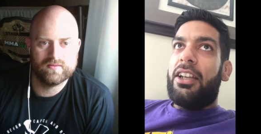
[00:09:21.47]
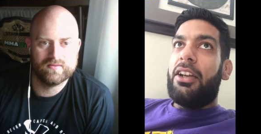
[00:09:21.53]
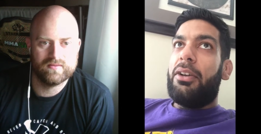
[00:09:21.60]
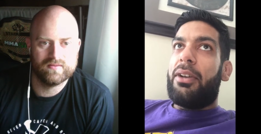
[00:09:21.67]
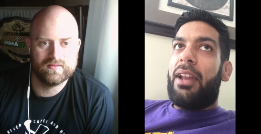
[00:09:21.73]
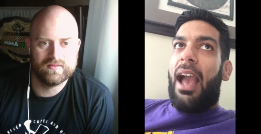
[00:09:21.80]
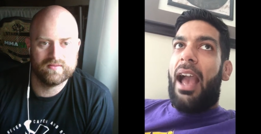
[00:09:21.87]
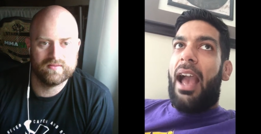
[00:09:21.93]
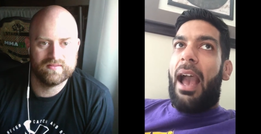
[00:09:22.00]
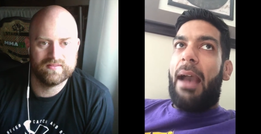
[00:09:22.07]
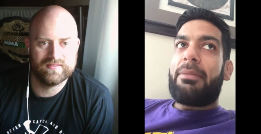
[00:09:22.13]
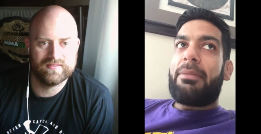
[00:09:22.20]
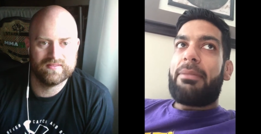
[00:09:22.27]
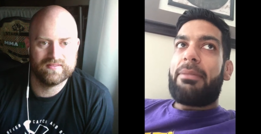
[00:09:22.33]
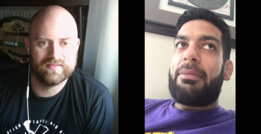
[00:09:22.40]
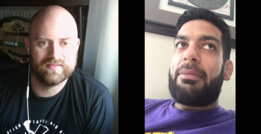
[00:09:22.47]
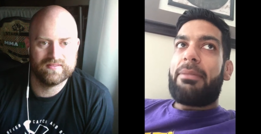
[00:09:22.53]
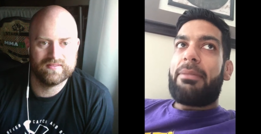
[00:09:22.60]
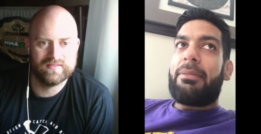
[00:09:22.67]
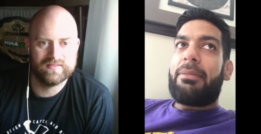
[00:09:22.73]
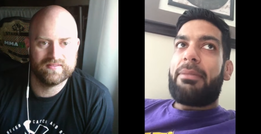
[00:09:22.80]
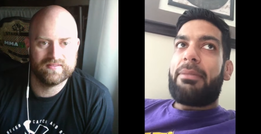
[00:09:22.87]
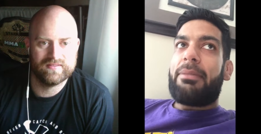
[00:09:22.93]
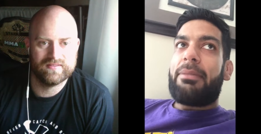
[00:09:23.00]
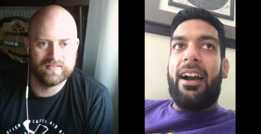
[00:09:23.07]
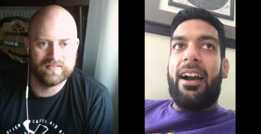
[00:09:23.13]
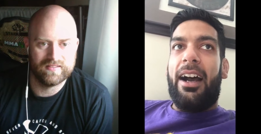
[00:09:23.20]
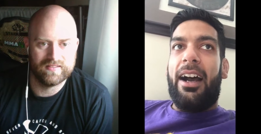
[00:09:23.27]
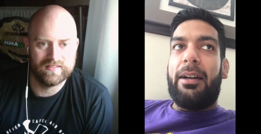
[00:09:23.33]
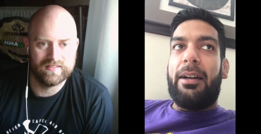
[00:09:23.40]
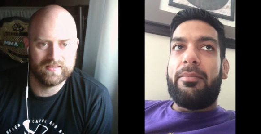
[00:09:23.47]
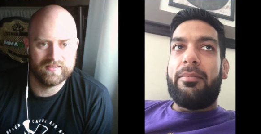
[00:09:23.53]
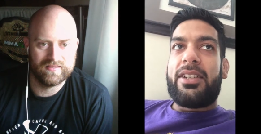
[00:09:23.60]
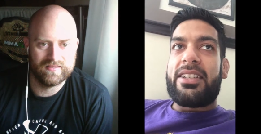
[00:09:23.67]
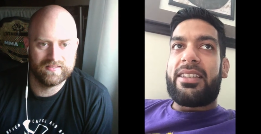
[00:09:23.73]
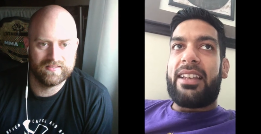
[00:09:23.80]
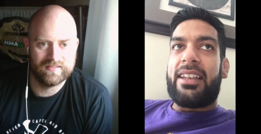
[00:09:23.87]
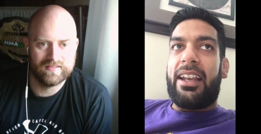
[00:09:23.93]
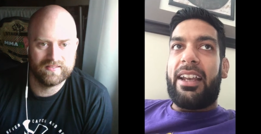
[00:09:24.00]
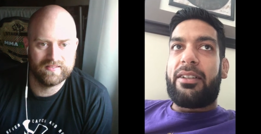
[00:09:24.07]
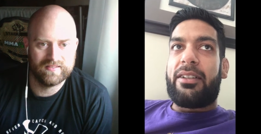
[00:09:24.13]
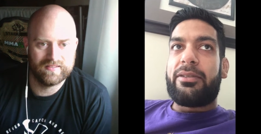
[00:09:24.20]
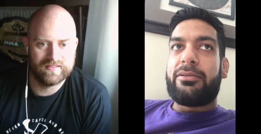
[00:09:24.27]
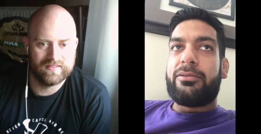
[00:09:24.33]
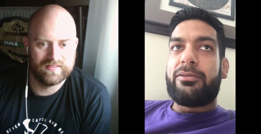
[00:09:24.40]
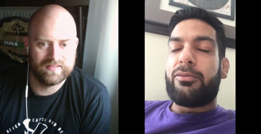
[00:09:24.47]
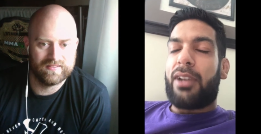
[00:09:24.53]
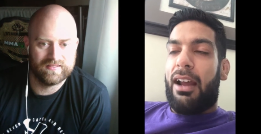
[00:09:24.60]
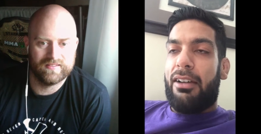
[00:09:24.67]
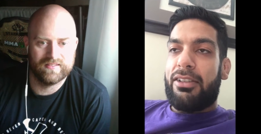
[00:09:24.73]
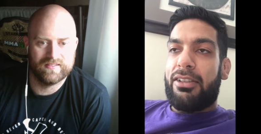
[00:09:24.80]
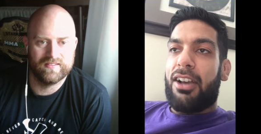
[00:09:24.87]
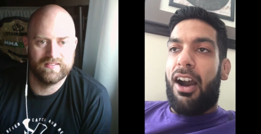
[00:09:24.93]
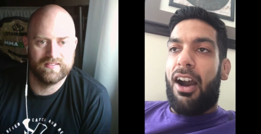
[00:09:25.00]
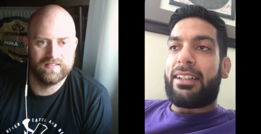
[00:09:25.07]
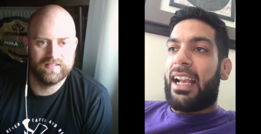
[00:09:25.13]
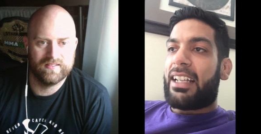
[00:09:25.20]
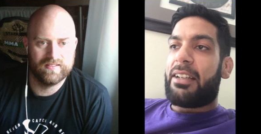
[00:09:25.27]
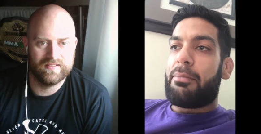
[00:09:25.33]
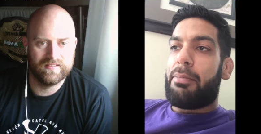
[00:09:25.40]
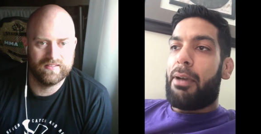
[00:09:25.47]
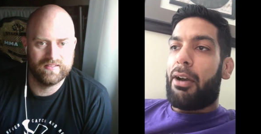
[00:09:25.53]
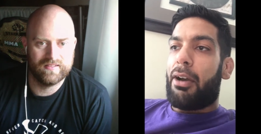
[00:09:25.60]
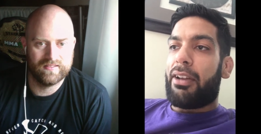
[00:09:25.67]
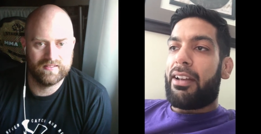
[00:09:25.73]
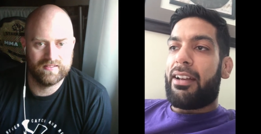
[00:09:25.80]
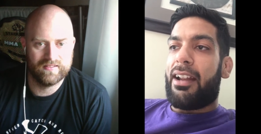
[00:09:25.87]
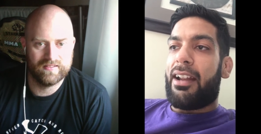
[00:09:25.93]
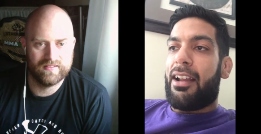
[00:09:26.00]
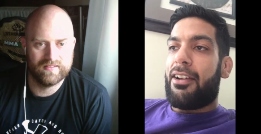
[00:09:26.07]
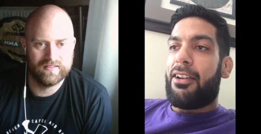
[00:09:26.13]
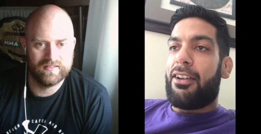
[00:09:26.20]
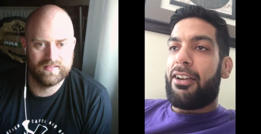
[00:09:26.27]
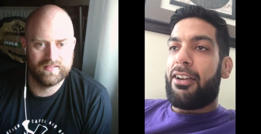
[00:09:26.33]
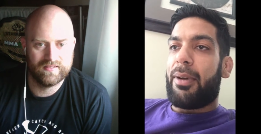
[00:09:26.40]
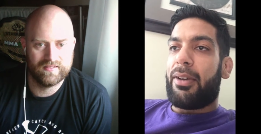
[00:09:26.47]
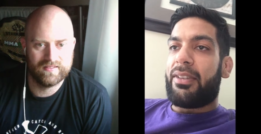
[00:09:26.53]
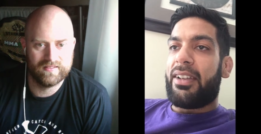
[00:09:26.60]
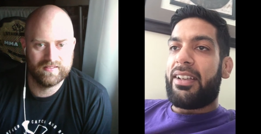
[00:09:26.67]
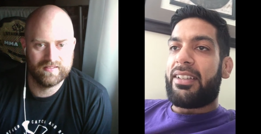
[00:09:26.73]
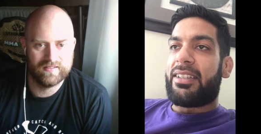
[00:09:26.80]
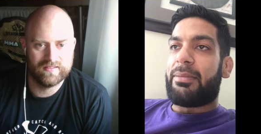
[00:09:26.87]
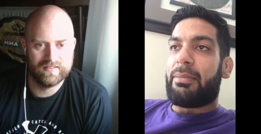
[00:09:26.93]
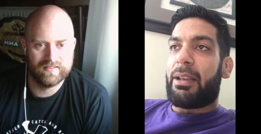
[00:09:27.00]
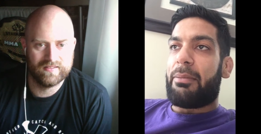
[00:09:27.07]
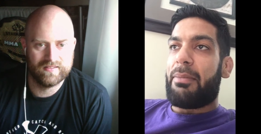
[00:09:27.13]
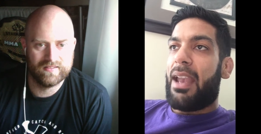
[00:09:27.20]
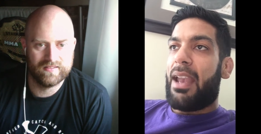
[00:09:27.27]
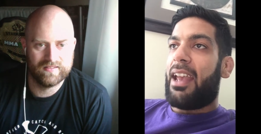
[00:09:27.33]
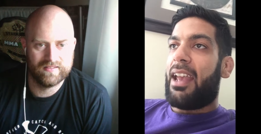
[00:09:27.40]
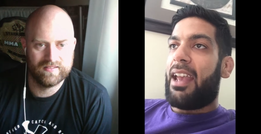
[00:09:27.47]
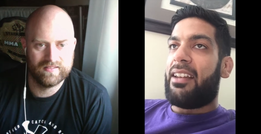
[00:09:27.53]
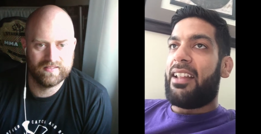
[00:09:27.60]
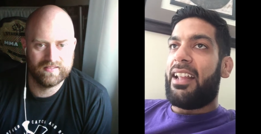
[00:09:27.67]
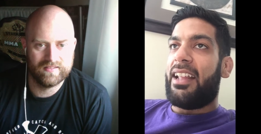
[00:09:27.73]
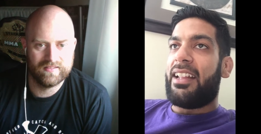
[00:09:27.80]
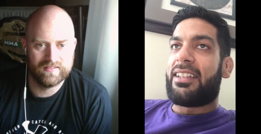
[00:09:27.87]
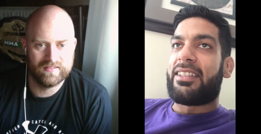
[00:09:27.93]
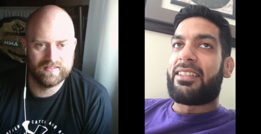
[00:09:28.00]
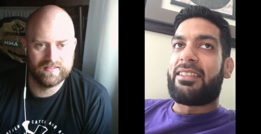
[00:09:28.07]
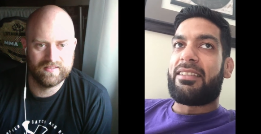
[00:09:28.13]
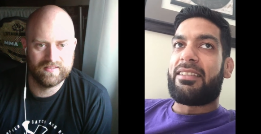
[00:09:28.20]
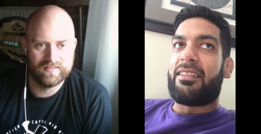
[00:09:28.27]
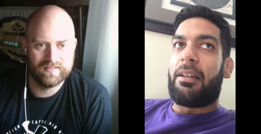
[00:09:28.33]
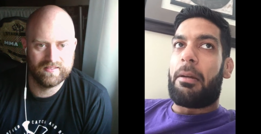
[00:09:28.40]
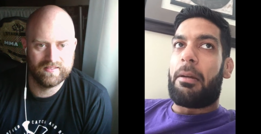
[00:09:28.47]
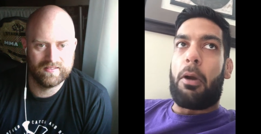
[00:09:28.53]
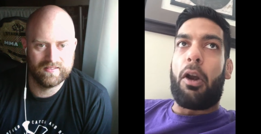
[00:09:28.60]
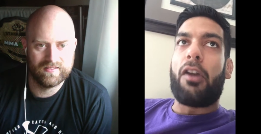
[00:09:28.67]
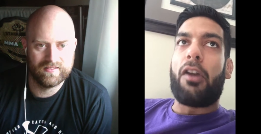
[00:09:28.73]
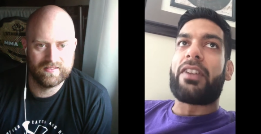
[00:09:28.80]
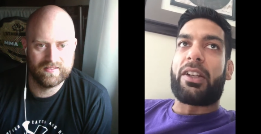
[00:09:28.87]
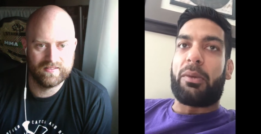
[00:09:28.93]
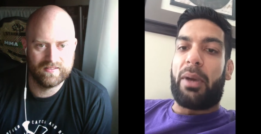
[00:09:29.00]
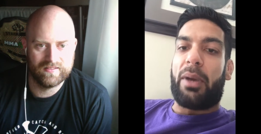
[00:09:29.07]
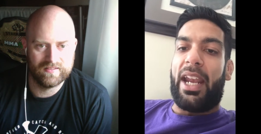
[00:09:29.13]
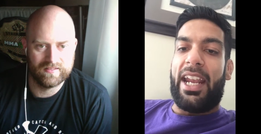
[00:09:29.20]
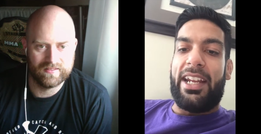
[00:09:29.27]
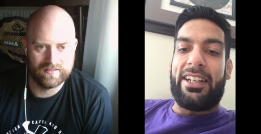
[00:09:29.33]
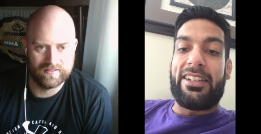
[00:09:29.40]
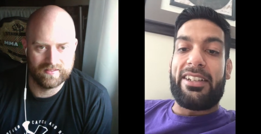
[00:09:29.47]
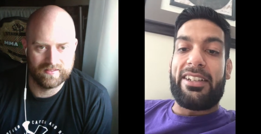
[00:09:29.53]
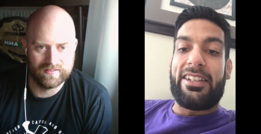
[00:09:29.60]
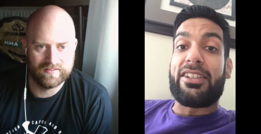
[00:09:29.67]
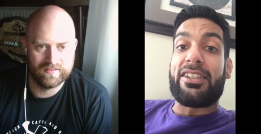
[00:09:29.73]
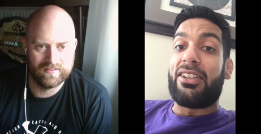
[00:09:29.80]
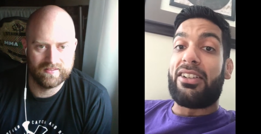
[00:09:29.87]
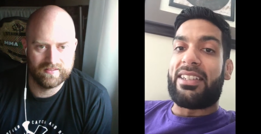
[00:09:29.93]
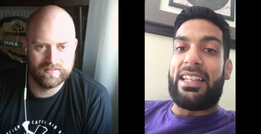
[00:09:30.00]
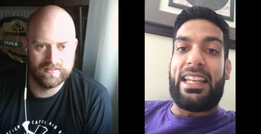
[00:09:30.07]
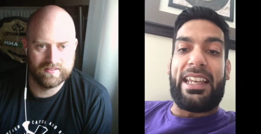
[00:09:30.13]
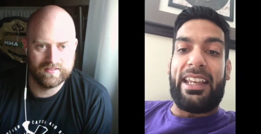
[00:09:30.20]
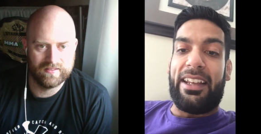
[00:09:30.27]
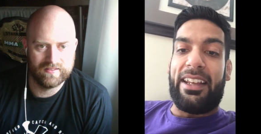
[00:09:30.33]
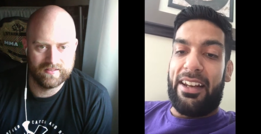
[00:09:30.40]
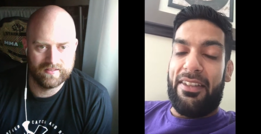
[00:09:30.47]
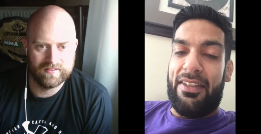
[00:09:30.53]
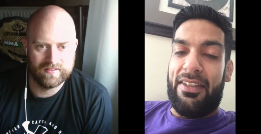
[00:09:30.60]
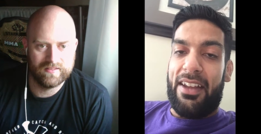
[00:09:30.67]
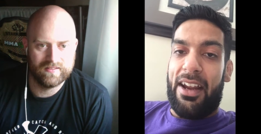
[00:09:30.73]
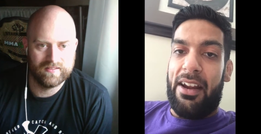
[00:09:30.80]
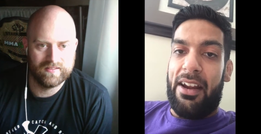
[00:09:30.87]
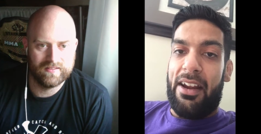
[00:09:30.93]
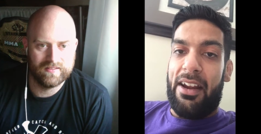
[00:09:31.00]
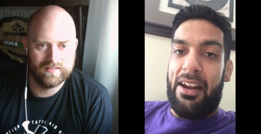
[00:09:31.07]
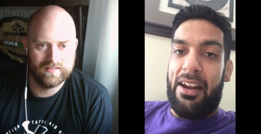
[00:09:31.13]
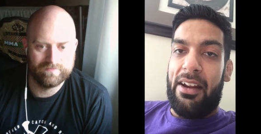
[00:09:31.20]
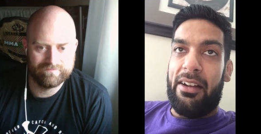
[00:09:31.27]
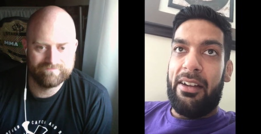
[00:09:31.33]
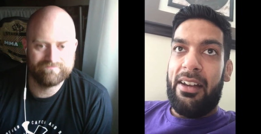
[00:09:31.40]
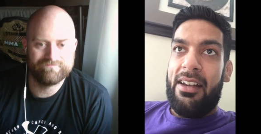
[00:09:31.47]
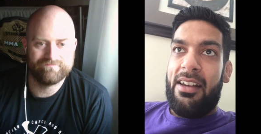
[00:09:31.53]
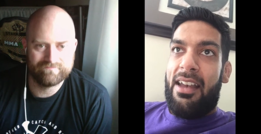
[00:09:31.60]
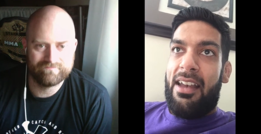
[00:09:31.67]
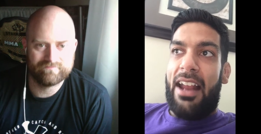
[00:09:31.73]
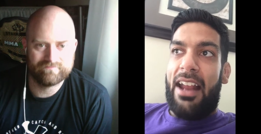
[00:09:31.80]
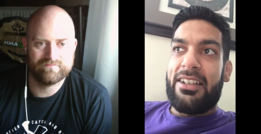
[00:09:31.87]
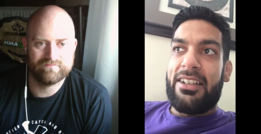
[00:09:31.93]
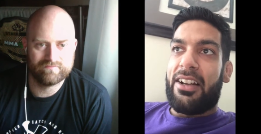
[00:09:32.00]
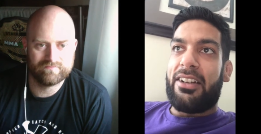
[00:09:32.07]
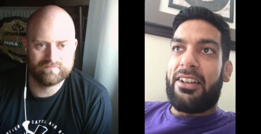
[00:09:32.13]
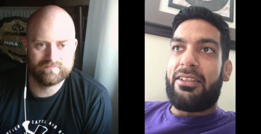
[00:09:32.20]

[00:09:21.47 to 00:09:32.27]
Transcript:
Speaker 1: Dude, absolutely. Um, just like when I was contacted about it and I heard about this, I'm like, man, it's the perfect way to just start sneaking it in there and just